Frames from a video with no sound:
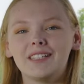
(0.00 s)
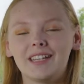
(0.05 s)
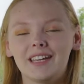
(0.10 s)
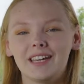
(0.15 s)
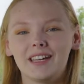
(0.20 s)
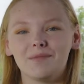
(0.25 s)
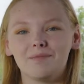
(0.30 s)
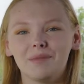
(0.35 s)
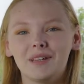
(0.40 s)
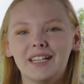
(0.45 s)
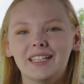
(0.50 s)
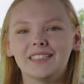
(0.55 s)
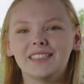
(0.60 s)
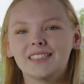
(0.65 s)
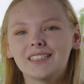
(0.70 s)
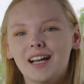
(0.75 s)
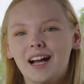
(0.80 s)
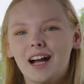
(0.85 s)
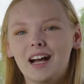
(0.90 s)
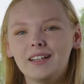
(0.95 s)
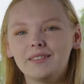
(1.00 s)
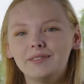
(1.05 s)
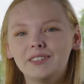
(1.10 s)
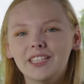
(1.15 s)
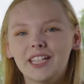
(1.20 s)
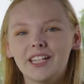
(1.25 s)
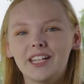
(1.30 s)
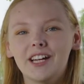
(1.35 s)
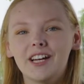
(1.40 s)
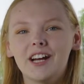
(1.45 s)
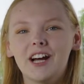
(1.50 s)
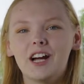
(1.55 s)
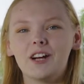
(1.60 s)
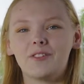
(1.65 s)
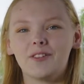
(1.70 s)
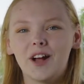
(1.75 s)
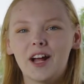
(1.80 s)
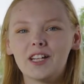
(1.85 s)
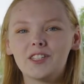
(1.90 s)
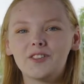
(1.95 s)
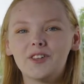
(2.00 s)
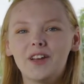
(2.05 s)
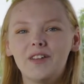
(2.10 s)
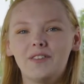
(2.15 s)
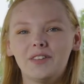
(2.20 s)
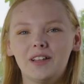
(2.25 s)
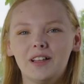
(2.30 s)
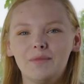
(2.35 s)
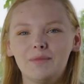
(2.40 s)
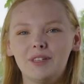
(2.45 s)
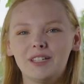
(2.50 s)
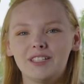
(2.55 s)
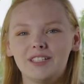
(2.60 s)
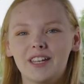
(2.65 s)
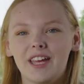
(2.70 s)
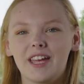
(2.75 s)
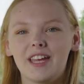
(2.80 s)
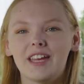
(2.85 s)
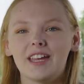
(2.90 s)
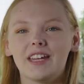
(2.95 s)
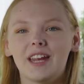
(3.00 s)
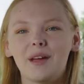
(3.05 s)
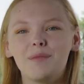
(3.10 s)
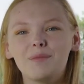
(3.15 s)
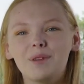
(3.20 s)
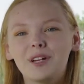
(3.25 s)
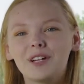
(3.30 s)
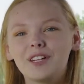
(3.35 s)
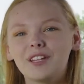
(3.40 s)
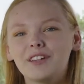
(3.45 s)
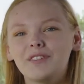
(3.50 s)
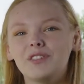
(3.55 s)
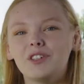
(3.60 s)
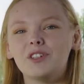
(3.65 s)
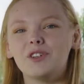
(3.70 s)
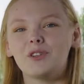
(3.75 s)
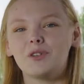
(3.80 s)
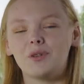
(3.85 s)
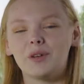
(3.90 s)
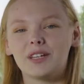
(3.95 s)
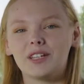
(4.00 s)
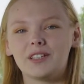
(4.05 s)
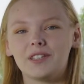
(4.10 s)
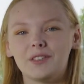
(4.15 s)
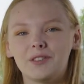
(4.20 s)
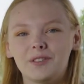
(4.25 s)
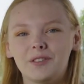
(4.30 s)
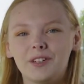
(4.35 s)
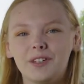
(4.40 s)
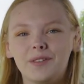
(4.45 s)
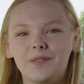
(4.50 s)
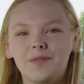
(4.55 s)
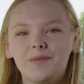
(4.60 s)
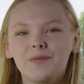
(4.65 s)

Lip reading: campus. I'm Jenna, a graduate of Columbia State, and I'm here to give you a quick tour.